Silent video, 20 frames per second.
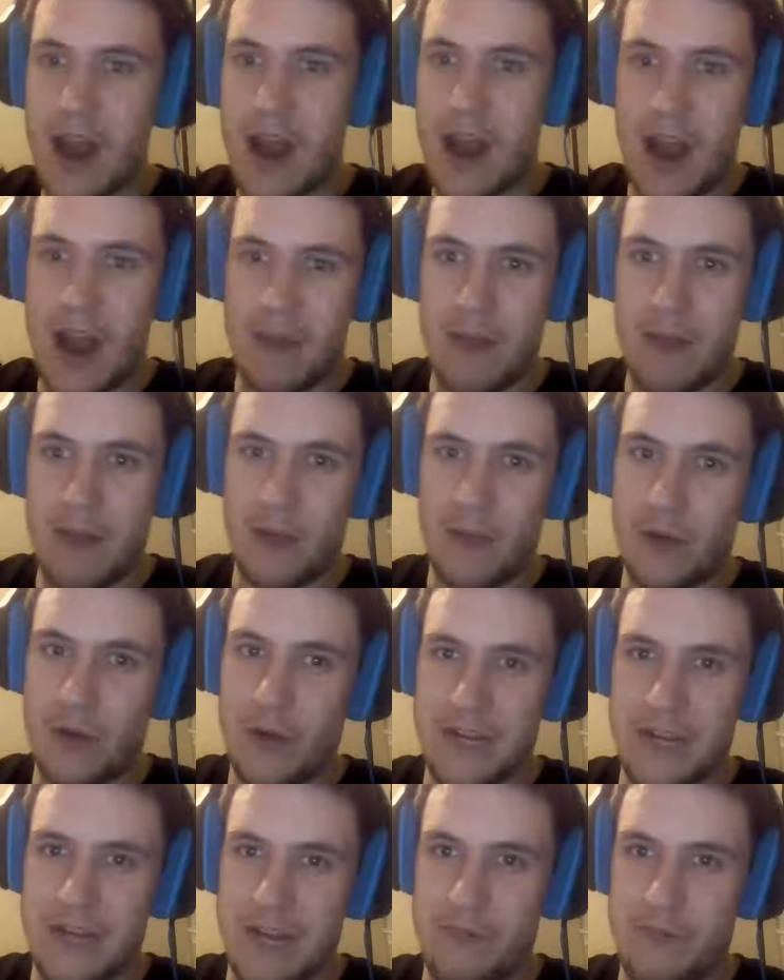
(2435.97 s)

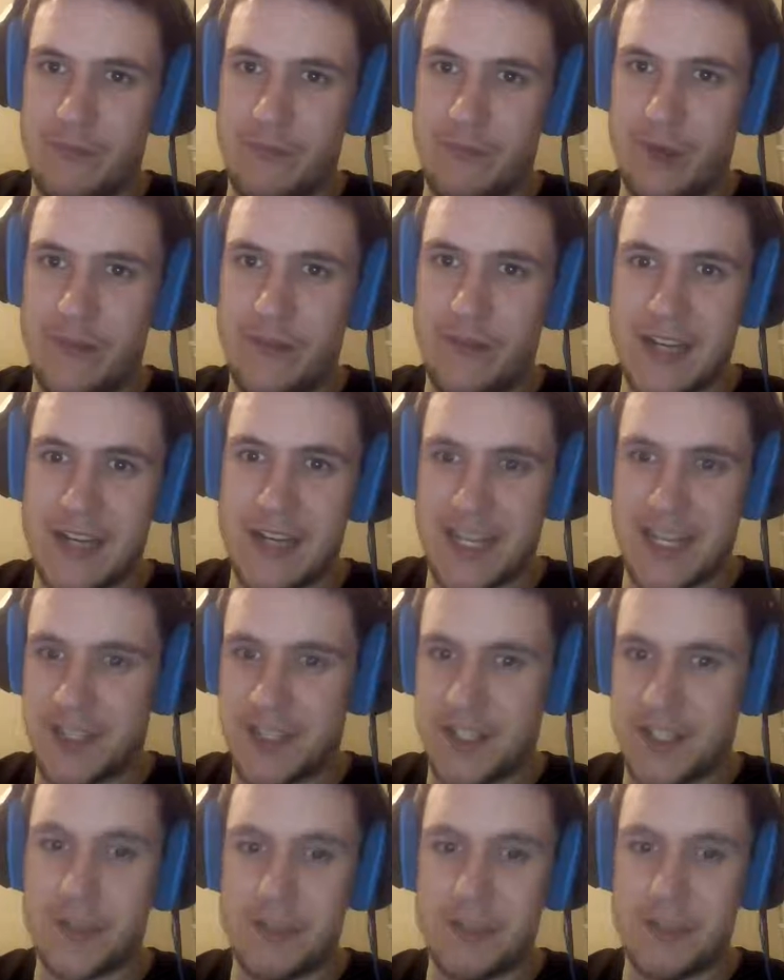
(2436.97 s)
Lundqvist had a pretty fantastic
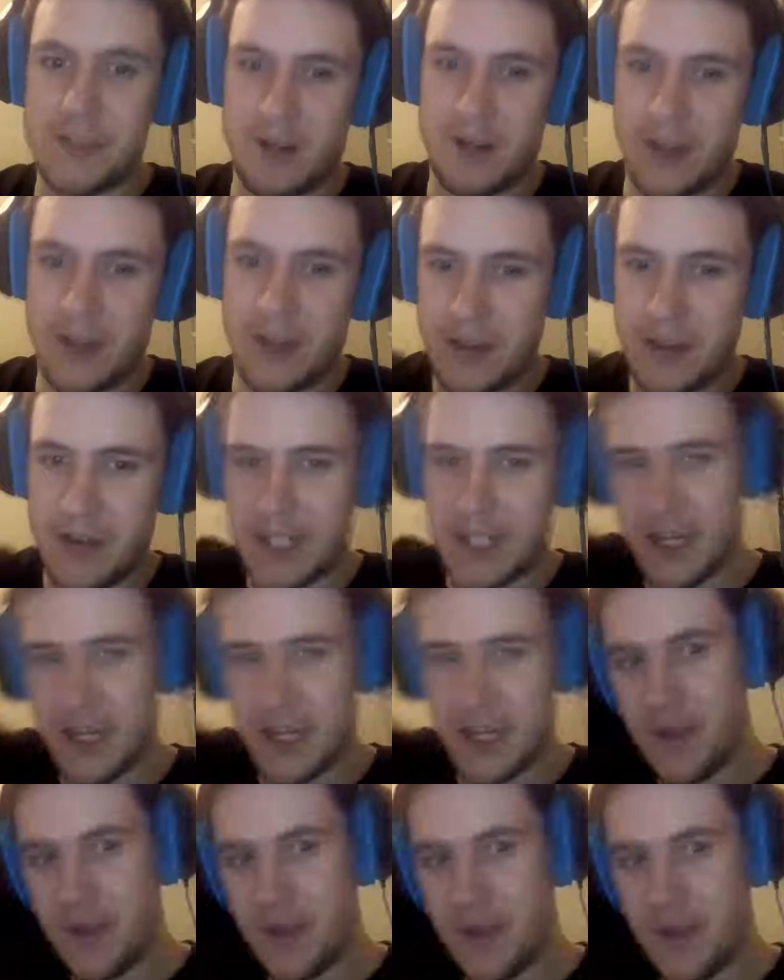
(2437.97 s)
series, but I'll let you guys take it
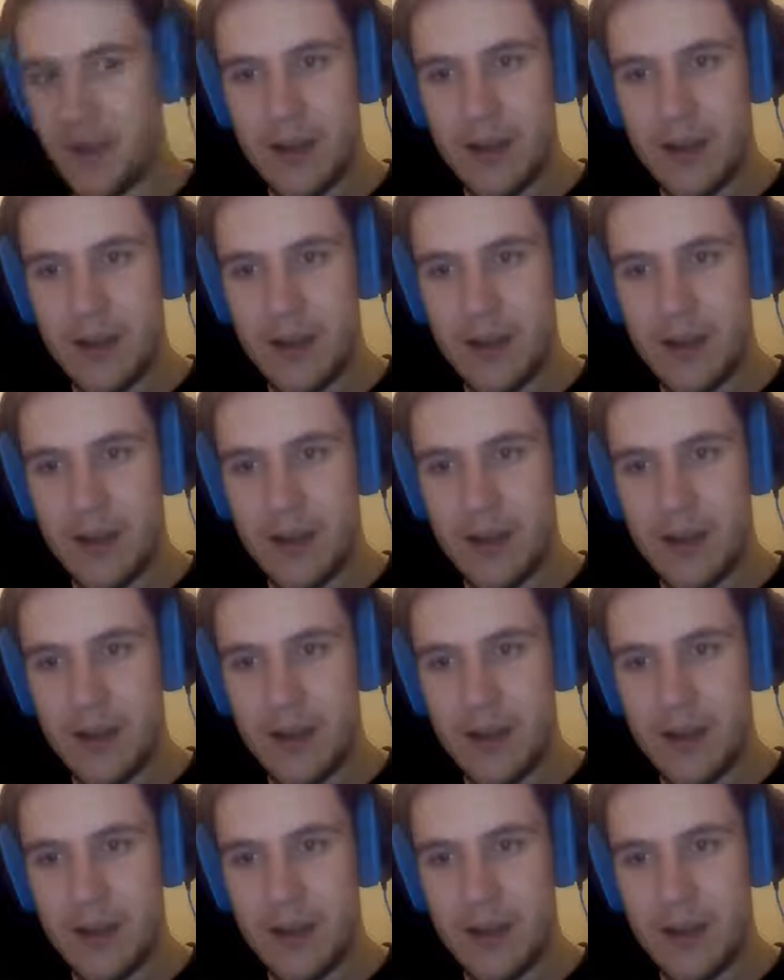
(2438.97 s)
from there.